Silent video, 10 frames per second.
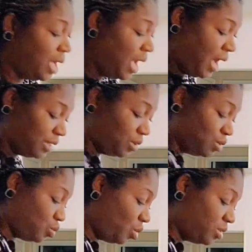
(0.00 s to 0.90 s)
I
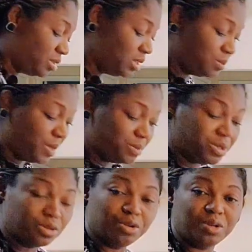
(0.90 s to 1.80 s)
don't want this baby,
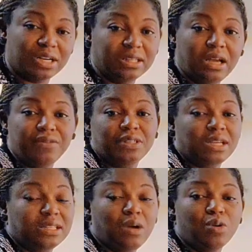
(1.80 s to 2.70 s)
so you can have it.
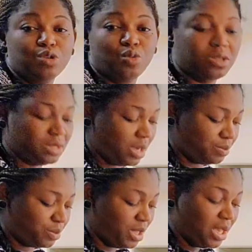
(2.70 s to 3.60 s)
And that was what happened.